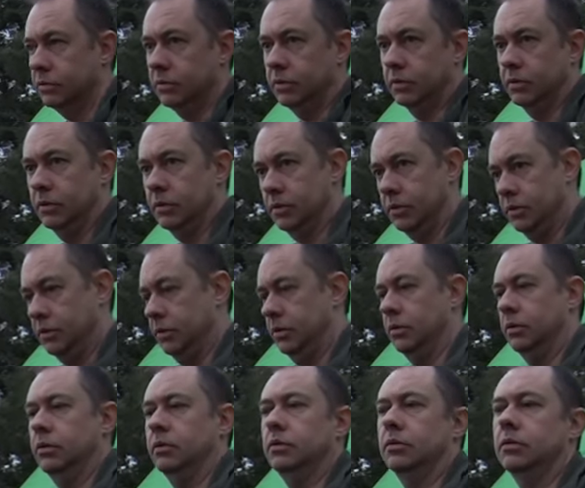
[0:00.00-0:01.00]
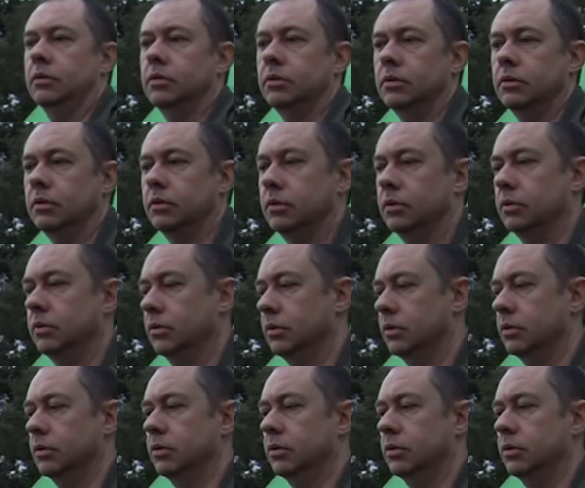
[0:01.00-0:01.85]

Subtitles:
[no speech]